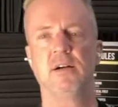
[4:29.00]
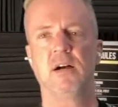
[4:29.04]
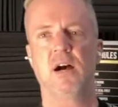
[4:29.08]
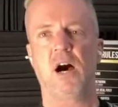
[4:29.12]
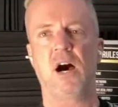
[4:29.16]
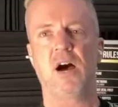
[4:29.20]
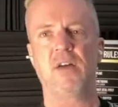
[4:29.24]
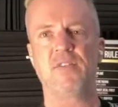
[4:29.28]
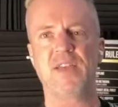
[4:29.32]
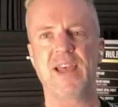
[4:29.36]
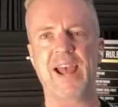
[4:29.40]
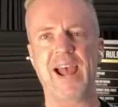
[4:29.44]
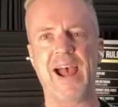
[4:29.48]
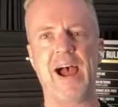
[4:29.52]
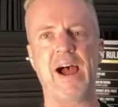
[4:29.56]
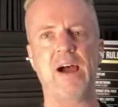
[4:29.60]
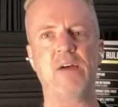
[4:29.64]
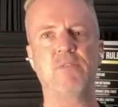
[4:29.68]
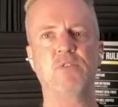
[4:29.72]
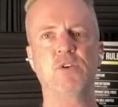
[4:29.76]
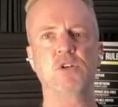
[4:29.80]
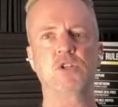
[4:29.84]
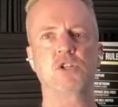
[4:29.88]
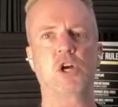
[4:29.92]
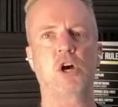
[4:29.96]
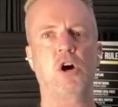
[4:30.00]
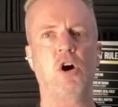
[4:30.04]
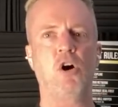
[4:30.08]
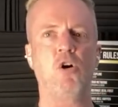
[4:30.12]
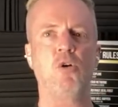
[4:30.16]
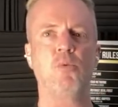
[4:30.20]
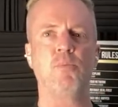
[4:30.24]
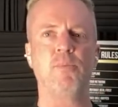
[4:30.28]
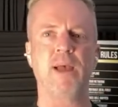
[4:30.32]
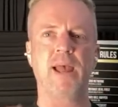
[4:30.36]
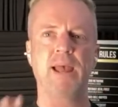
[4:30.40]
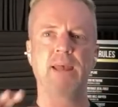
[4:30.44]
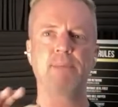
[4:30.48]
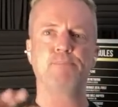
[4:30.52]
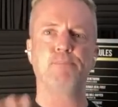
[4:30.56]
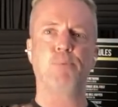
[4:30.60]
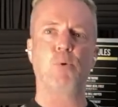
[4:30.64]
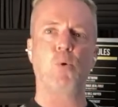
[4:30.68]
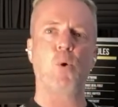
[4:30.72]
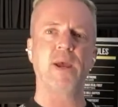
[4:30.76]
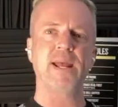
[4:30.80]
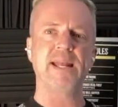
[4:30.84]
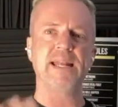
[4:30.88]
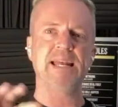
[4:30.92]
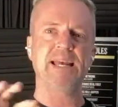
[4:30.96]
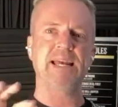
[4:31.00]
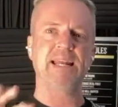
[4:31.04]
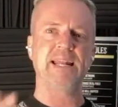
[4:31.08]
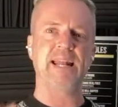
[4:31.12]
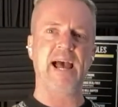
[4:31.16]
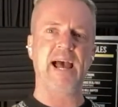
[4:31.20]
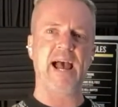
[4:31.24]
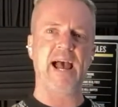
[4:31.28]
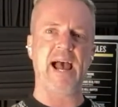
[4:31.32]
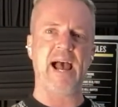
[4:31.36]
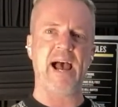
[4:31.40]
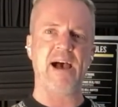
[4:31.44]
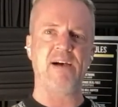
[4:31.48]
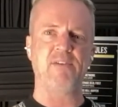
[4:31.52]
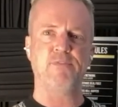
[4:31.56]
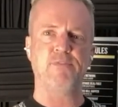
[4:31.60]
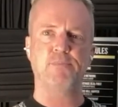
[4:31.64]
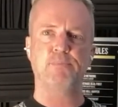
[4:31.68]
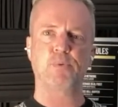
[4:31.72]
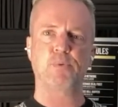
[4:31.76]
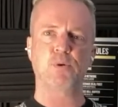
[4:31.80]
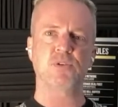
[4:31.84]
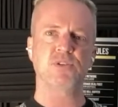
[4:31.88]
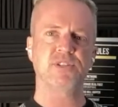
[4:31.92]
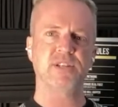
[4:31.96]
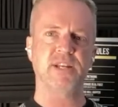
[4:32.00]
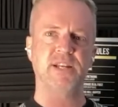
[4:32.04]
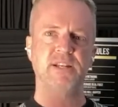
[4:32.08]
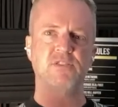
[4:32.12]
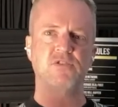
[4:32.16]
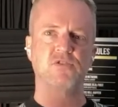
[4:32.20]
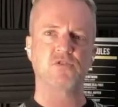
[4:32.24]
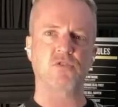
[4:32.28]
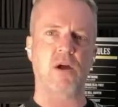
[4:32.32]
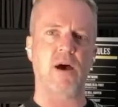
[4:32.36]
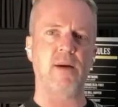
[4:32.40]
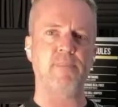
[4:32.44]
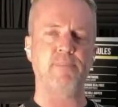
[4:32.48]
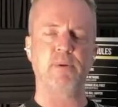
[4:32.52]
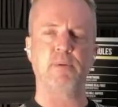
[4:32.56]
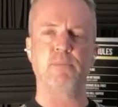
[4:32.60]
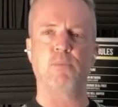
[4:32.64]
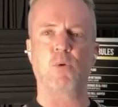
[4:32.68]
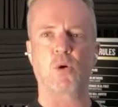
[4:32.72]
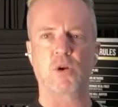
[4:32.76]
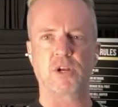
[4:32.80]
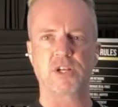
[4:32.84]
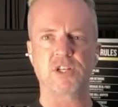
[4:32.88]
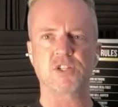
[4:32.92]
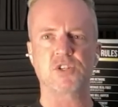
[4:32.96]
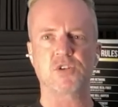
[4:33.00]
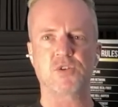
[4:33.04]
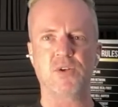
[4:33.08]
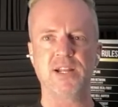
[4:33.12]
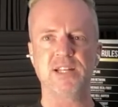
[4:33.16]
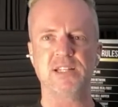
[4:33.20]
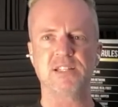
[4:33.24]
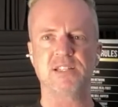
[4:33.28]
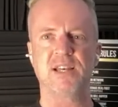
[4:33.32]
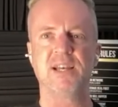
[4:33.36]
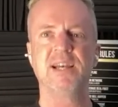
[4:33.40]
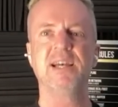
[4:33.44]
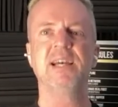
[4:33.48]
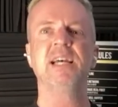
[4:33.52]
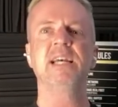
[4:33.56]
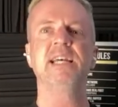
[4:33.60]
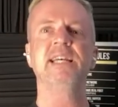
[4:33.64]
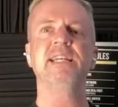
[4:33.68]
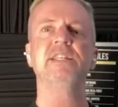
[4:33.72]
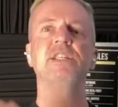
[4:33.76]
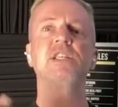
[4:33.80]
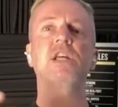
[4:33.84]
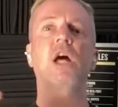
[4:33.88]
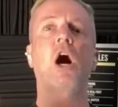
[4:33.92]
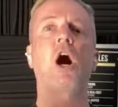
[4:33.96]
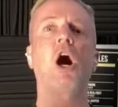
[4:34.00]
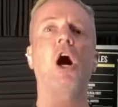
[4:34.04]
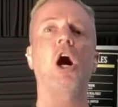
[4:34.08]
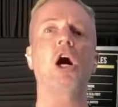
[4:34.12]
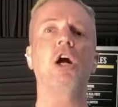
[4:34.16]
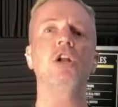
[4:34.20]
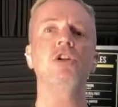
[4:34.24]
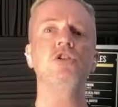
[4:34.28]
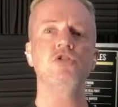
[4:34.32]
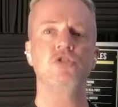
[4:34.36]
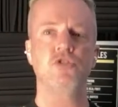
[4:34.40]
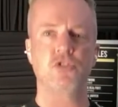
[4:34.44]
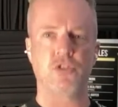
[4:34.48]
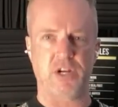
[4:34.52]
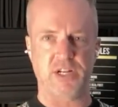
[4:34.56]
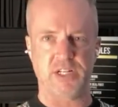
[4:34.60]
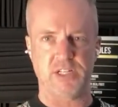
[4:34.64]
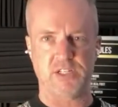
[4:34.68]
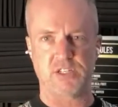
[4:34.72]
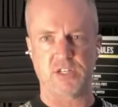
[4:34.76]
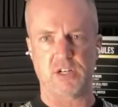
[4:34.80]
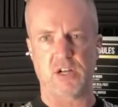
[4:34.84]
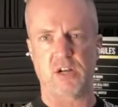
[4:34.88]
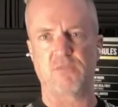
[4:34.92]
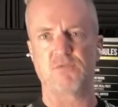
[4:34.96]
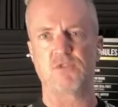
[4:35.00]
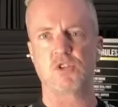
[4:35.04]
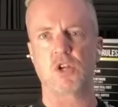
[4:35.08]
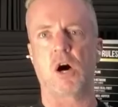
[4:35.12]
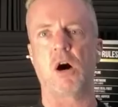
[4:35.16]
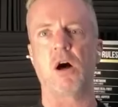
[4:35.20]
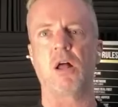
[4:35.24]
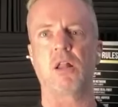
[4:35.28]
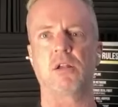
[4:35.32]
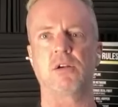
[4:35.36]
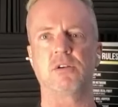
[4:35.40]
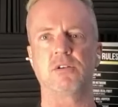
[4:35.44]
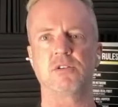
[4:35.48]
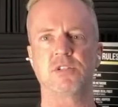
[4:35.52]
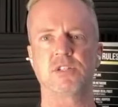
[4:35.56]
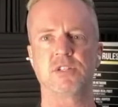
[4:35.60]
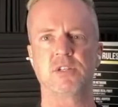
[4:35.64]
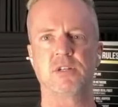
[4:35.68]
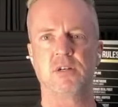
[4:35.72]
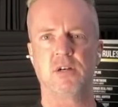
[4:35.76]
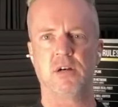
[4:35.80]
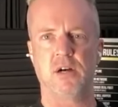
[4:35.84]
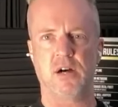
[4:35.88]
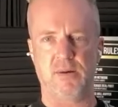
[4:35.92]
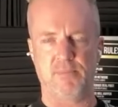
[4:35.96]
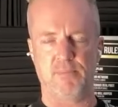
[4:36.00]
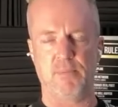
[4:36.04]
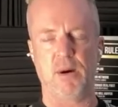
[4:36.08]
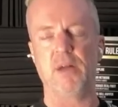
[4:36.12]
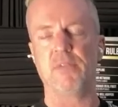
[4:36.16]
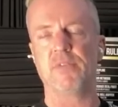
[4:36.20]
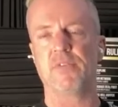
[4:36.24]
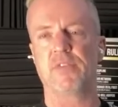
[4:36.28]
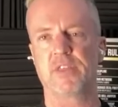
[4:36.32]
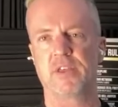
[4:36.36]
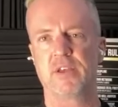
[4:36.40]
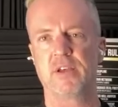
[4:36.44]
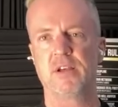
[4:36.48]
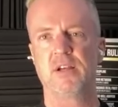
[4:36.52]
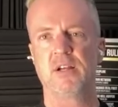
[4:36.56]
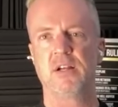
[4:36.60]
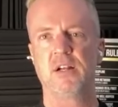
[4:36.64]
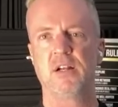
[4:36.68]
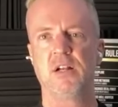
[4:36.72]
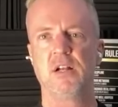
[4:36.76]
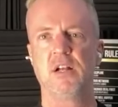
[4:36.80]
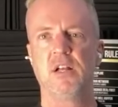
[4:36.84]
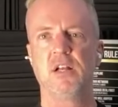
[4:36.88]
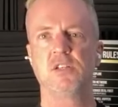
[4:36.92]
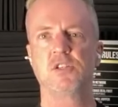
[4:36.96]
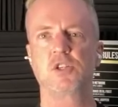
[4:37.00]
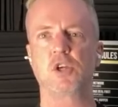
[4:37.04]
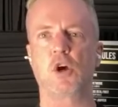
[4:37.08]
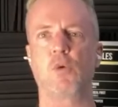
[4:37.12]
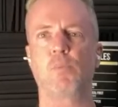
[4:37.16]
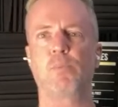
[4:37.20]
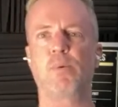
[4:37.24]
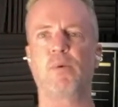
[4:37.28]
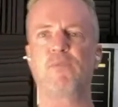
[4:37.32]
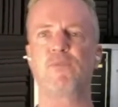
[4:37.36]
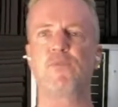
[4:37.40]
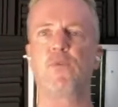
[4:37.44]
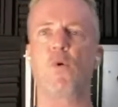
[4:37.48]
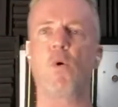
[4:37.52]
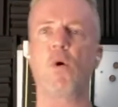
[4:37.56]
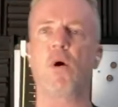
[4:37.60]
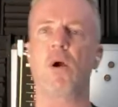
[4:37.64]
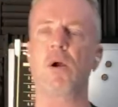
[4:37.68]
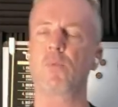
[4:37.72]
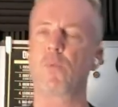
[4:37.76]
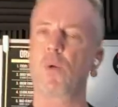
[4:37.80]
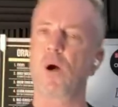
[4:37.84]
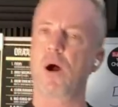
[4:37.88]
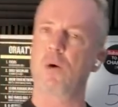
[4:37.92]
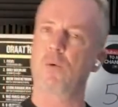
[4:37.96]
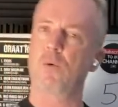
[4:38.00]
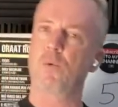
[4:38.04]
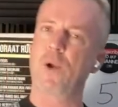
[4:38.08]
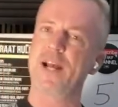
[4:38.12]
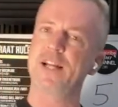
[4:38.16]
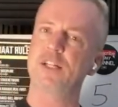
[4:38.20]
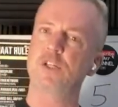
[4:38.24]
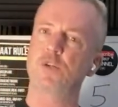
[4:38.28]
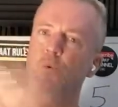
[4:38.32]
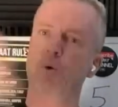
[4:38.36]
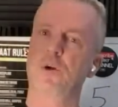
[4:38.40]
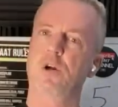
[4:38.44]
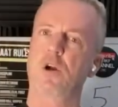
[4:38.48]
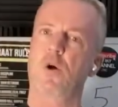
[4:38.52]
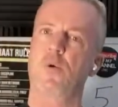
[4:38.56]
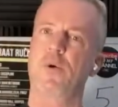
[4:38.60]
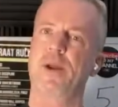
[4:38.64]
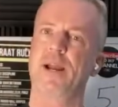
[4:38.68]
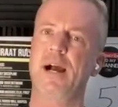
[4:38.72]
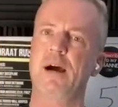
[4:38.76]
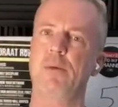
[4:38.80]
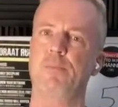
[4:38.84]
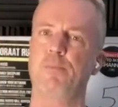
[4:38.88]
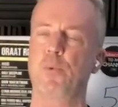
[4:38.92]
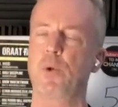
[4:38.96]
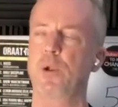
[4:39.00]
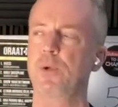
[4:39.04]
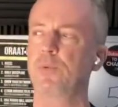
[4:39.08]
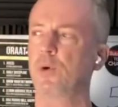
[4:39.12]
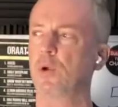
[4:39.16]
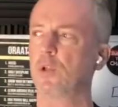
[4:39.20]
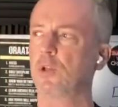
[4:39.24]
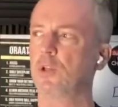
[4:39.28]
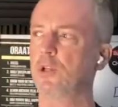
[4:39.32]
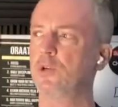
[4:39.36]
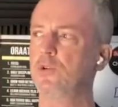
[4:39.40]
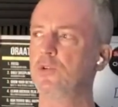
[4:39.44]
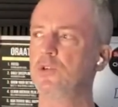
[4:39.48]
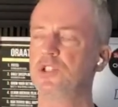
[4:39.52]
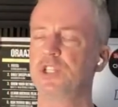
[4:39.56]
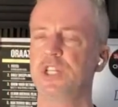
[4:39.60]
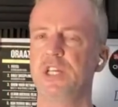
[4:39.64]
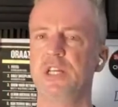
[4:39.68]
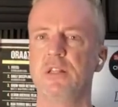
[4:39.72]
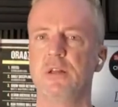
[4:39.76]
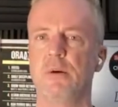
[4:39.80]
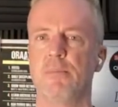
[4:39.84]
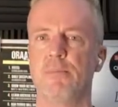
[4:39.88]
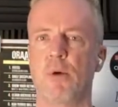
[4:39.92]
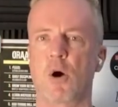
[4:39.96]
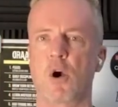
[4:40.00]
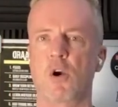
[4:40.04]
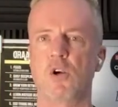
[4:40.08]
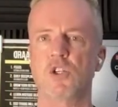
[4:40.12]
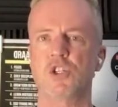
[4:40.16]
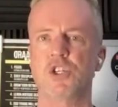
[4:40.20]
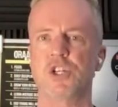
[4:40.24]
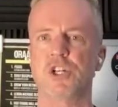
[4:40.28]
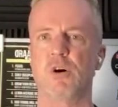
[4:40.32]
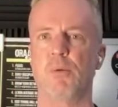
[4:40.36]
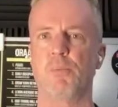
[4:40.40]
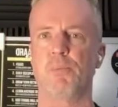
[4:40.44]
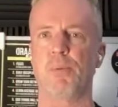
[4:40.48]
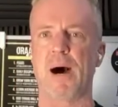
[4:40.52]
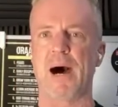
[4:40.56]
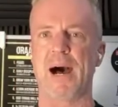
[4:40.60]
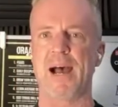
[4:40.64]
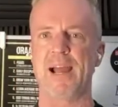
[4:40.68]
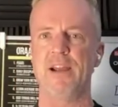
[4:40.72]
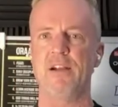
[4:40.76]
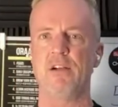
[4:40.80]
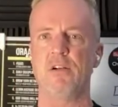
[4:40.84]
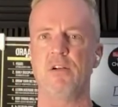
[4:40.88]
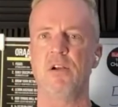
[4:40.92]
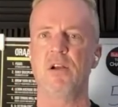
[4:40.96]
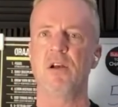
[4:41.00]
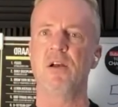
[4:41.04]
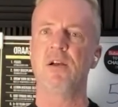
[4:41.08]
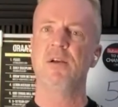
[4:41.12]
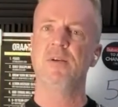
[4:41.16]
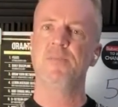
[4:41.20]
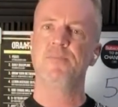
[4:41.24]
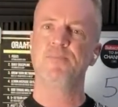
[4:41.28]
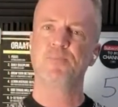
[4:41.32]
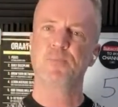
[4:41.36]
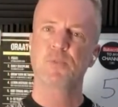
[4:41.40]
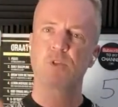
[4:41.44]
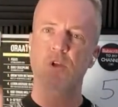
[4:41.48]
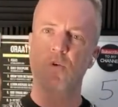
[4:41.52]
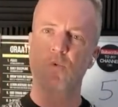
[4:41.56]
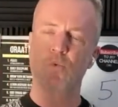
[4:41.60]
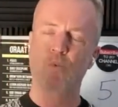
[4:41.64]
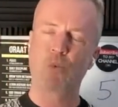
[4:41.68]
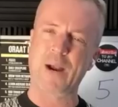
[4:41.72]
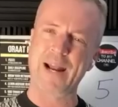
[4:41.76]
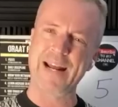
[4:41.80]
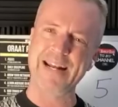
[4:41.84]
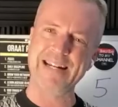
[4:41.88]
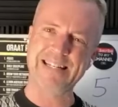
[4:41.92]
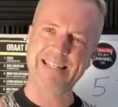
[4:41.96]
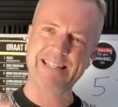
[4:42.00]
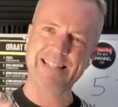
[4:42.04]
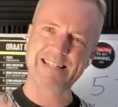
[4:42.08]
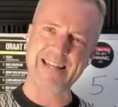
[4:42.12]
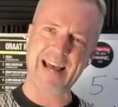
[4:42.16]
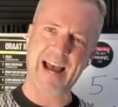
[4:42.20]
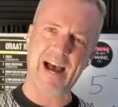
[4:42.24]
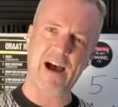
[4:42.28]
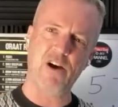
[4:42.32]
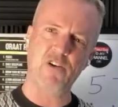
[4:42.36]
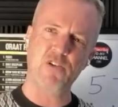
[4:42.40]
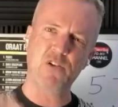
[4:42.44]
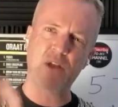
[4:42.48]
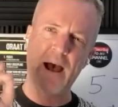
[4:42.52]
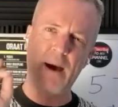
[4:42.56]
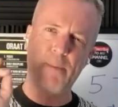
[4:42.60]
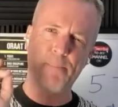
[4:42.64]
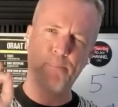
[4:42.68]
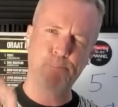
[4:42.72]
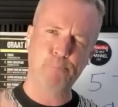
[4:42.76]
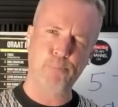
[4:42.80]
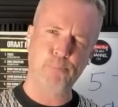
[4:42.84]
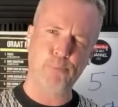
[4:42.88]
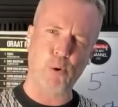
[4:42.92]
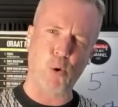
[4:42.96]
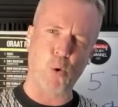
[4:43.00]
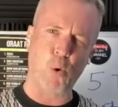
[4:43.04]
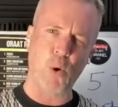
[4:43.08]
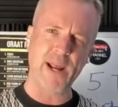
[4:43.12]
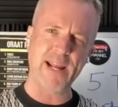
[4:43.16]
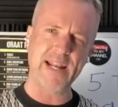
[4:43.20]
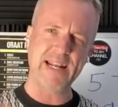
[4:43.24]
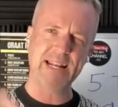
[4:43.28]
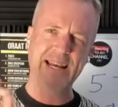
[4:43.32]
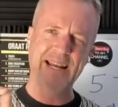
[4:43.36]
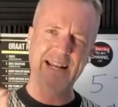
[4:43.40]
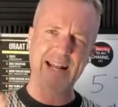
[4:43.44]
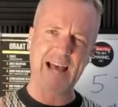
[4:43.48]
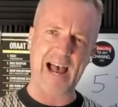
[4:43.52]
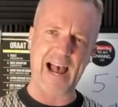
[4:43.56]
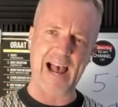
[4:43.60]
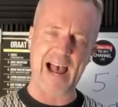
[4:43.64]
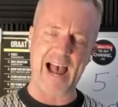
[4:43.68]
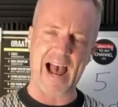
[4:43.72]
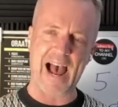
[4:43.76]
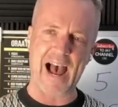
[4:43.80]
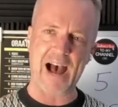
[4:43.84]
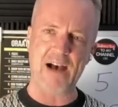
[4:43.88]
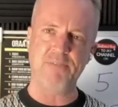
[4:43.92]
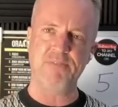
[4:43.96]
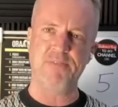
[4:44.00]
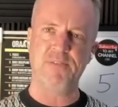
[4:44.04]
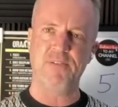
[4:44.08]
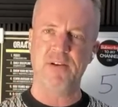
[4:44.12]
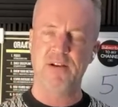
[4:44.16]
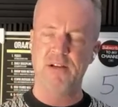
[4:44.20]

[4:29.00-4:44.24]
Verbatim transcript: On the average home, a point and a half percent drop in mortgage rates is hundreds of dollars a month. So before, while rates were going up, we were losing the marginal buyer. Rates down a point and a half,